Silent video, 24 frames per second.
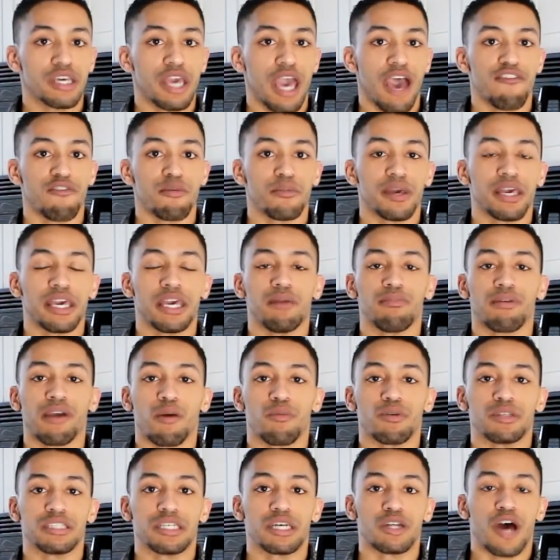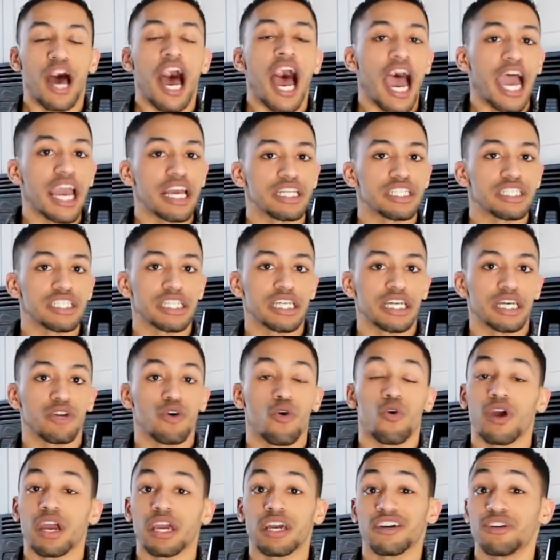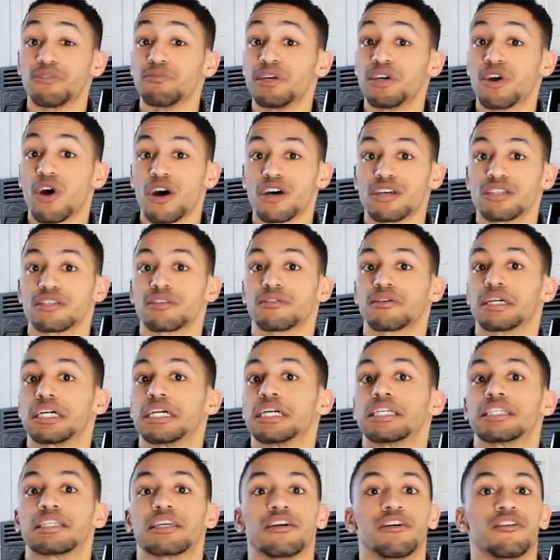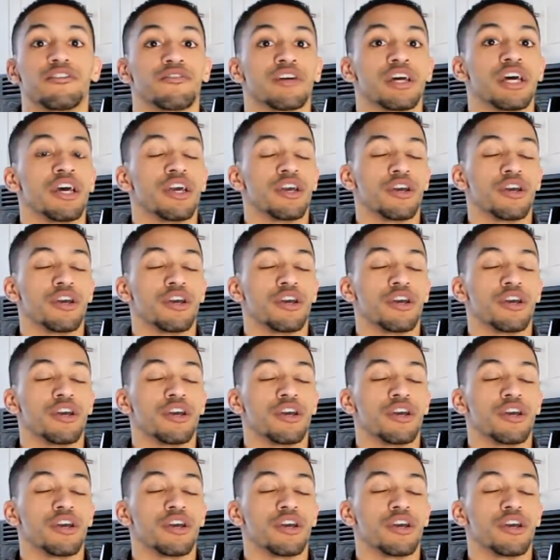you haven't been keeping up with dental hygiene, or it could be caused because of,